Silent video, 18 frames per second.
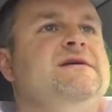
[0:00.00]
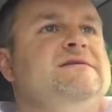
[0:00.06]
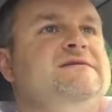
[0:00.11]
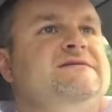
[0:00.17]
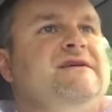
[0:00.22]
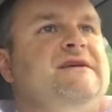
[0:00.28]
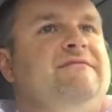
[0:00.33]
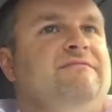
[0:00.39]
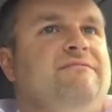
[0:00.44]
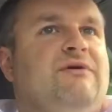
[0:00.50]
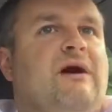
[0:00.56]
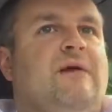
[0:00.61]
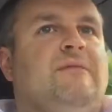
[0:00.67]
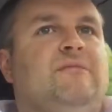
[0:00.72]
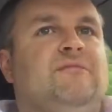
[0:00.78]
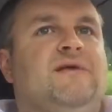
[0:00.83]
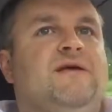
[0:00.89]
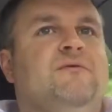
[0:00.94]
sitting
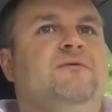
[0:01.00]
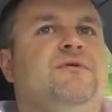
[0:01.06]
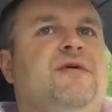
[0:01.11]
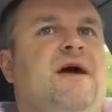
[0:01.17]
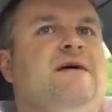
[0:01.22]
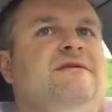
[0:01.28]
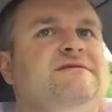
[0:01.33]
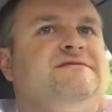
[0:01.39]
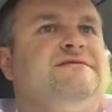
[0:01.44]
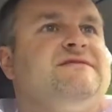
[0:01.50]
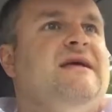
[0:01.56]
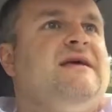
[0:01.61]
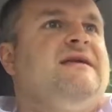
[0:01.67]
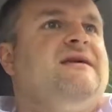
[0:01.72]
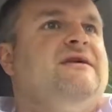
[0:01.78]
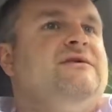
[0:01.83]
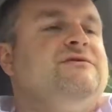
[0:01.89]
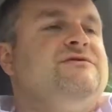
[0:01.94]
probably without
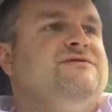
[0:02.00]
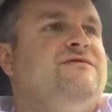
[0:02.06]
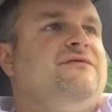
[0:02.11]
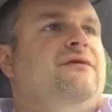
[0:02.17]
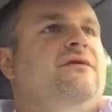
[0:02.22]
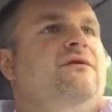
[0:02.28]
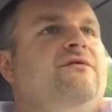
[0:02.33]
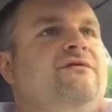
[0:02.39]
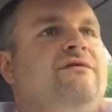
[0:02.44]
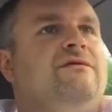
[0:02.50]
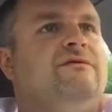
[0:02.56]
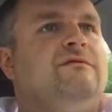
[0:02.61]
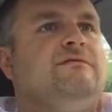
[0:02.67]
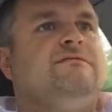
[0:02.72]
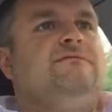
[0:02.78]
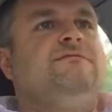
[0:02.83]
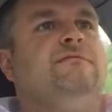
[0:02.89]
steady use for over